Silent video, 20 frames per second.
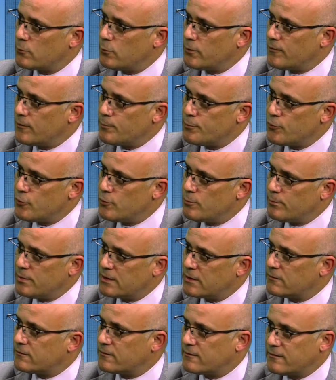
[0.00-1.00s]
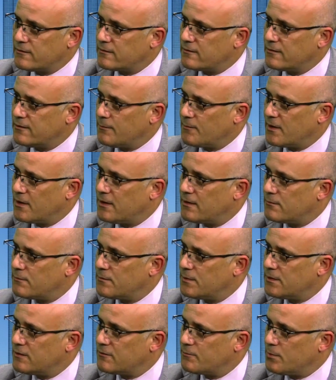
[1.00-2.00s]
with a broom because something had
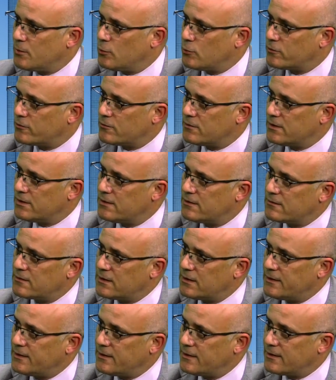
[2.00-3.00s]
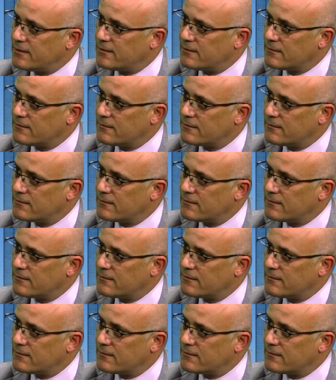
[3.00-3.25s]
been spilled or needed cleaning.